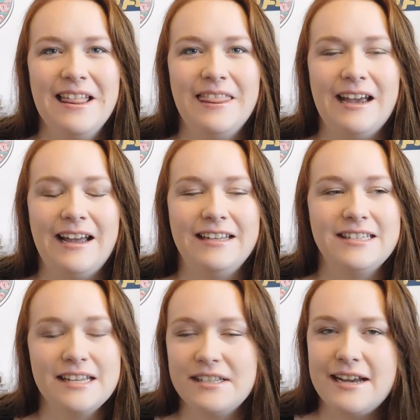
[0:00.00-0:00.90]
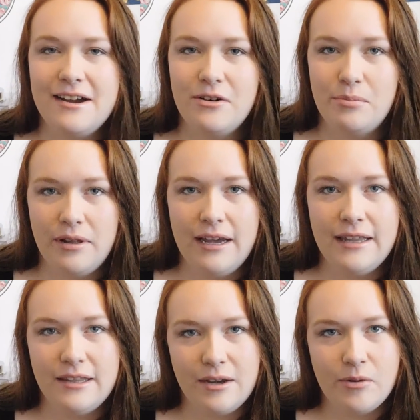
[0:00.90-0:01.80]
that sets out a
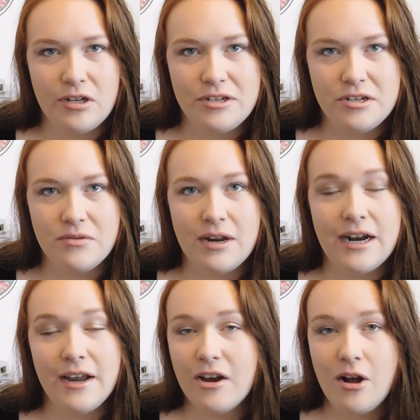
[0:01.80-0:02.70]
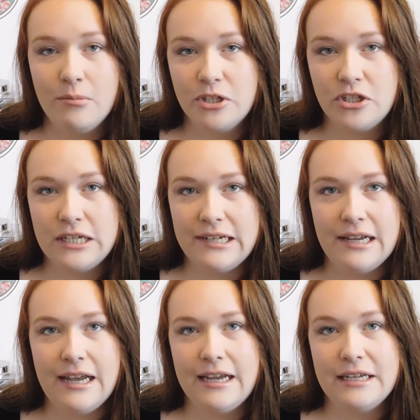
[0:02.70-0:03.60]
plan that they want to do and I accomplish
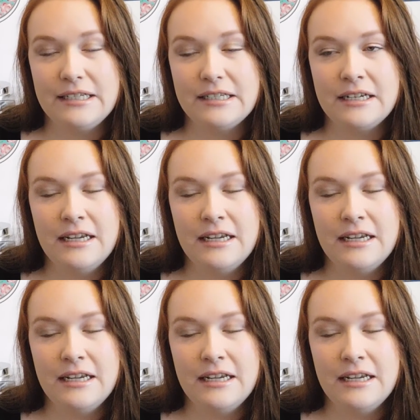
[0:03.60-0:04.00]
it. And